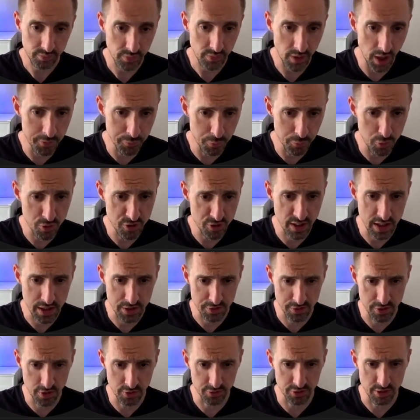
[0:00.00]
Unfortunately, it's
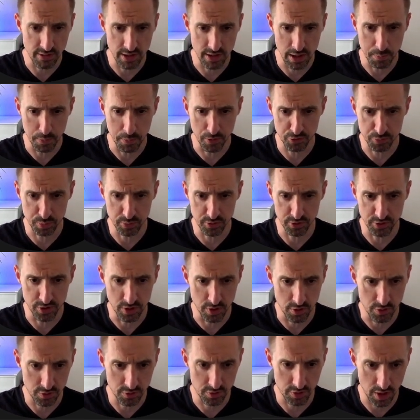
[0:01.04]
not directly possible to
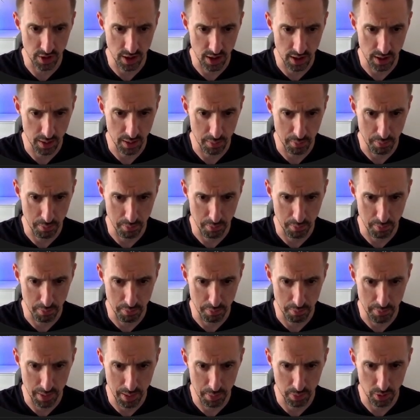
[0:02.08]
use
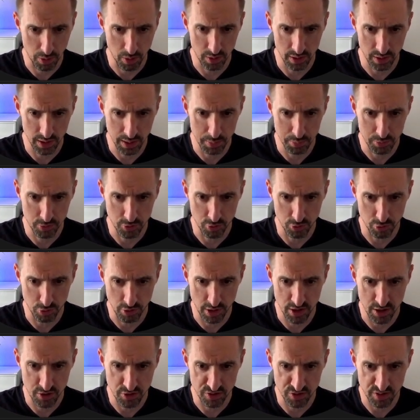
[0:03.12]
matplotlib to draw
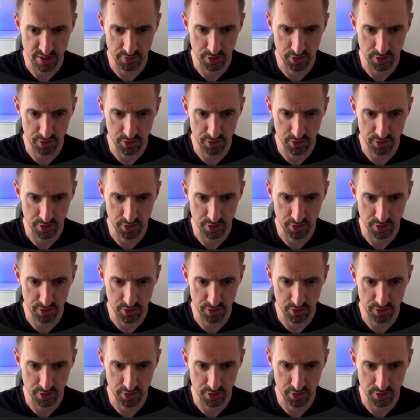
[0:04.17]
agents having a